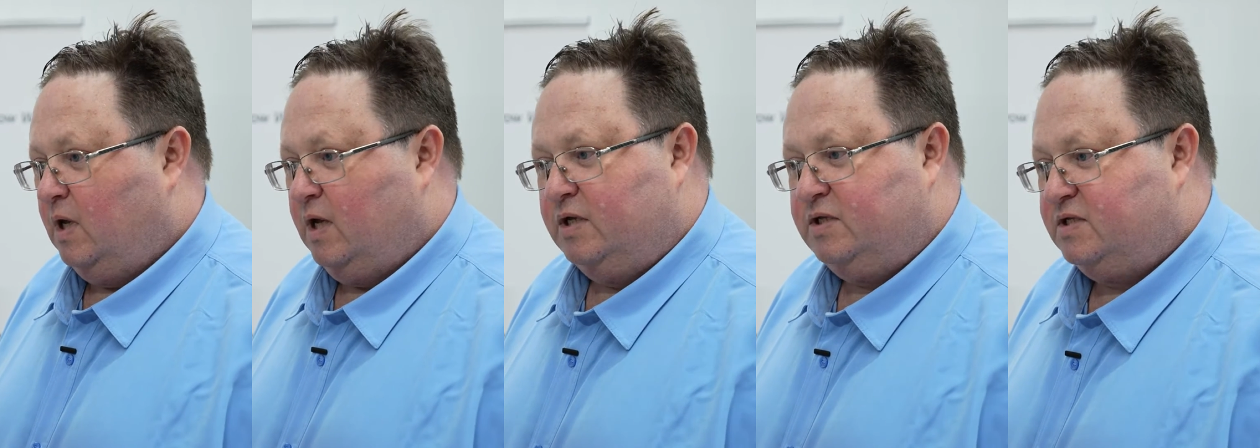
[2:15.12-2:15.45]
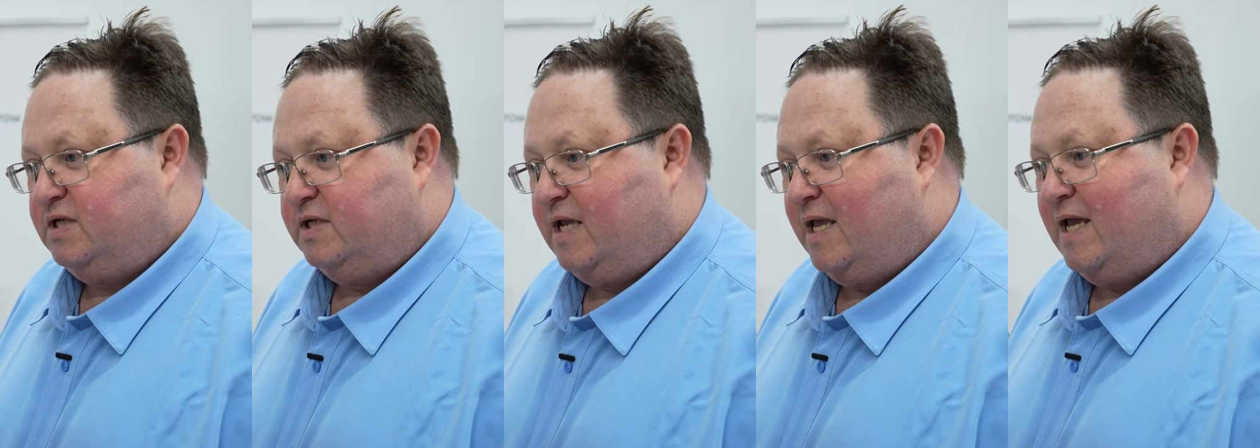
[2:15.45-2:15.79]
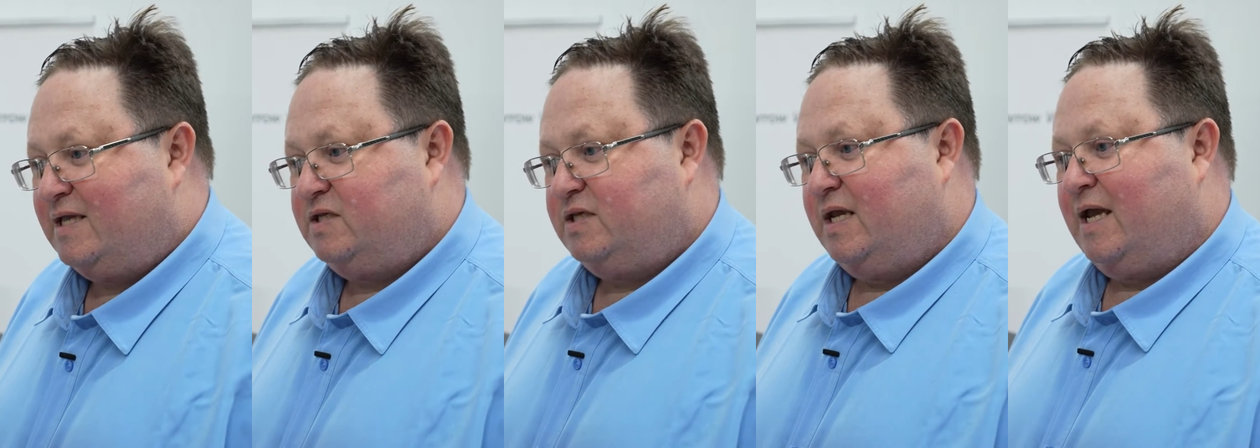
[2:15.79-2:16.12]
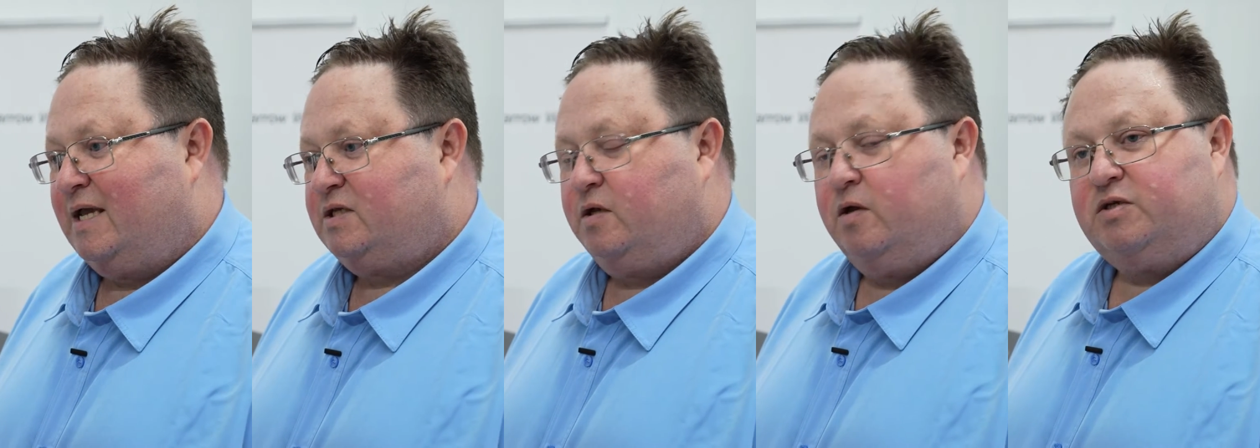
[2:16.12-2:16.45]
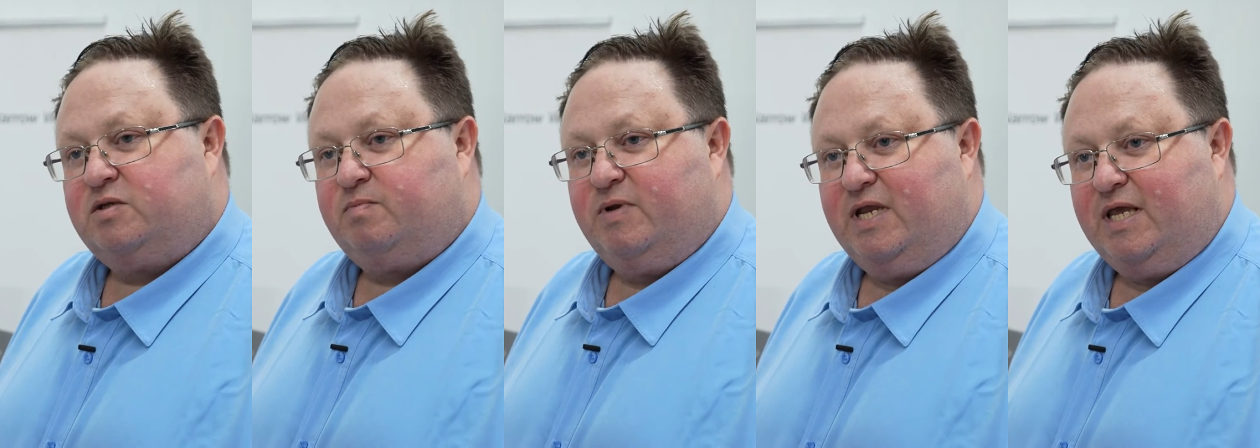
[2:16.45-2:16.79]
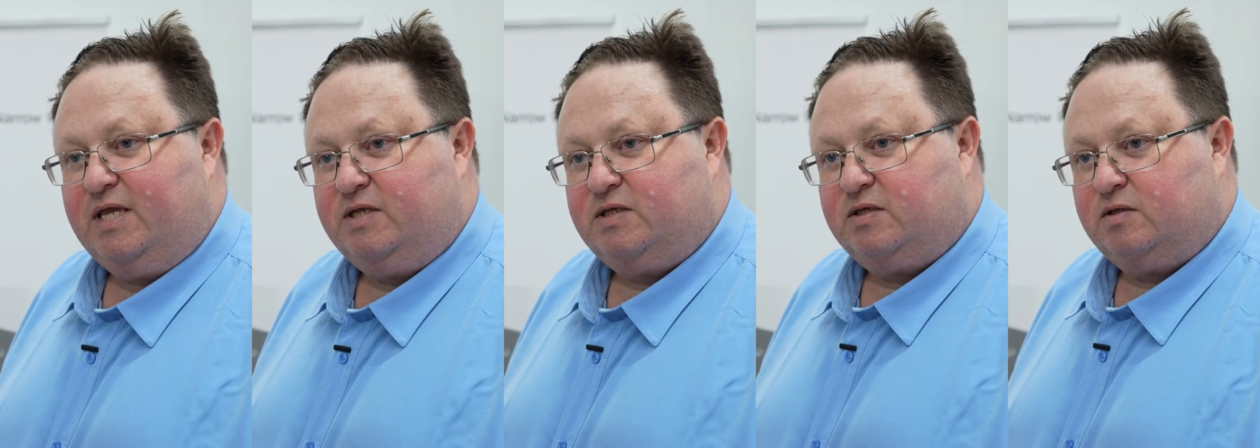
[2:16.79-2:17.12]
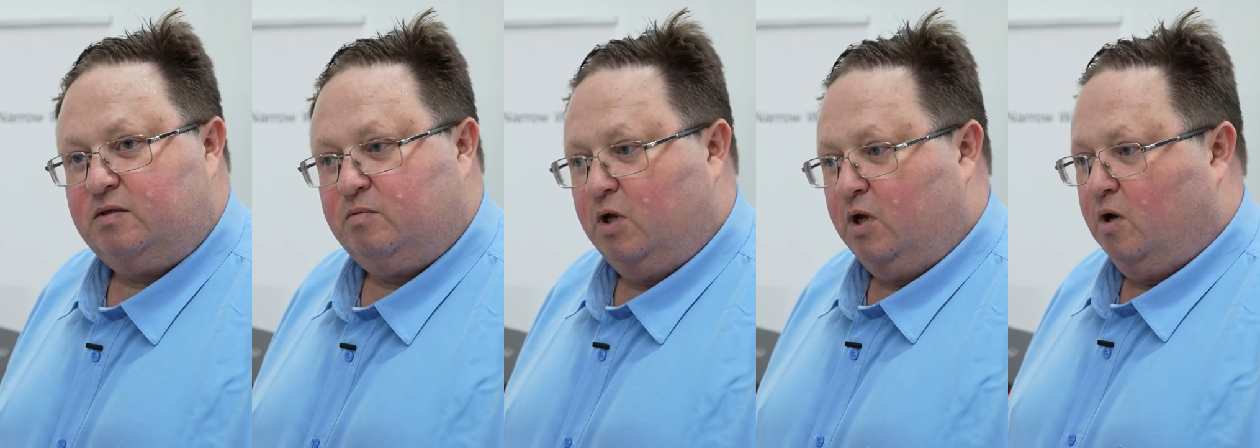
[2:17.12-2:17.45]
as I said, as customer needs,